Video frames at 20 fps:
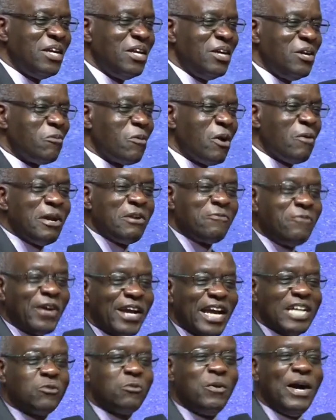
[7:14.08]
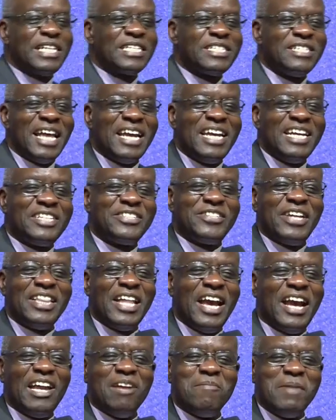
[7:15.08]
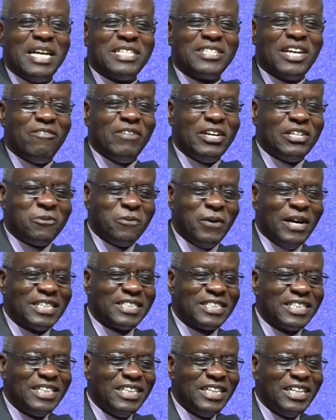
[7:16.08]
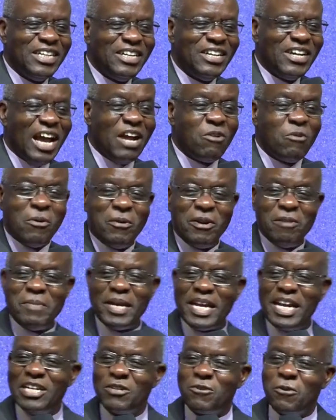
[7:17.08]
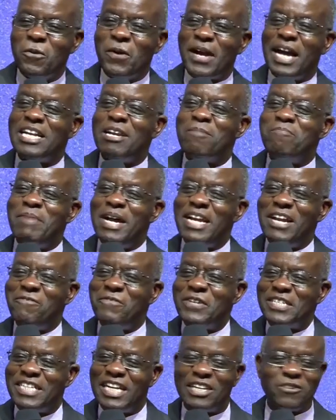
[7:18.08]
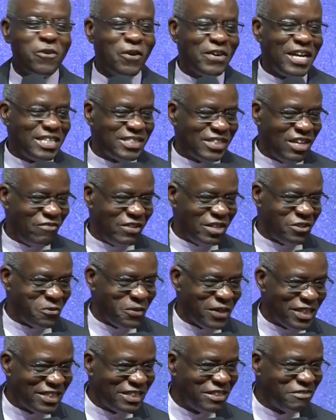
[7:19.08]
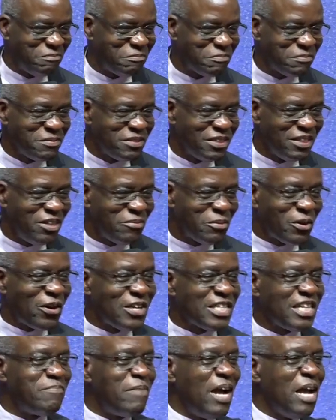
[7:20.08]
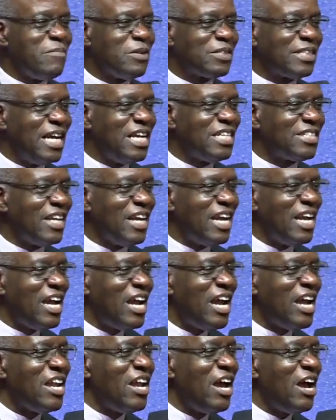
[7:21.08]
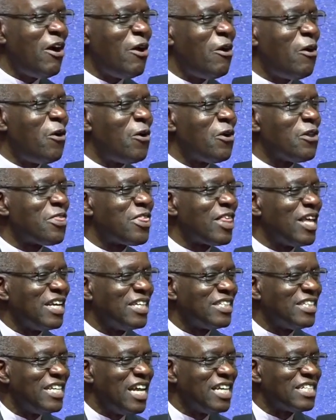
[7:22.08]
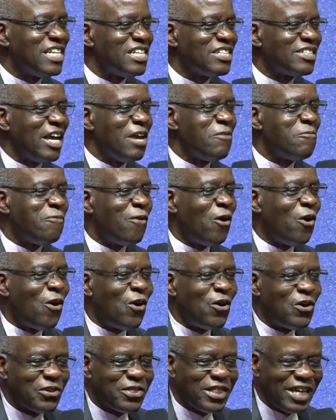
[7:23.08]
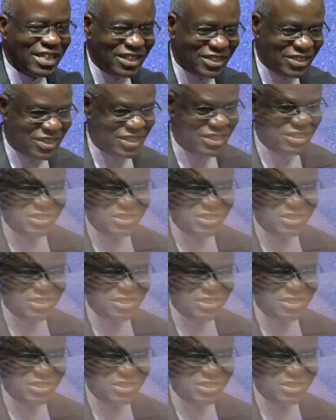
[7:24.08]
we will forget what the hits that the enemy has given to us. And we will begin to look at the benefits that God has given to us. Because the Bible says, in all things, it doesn't say for all things.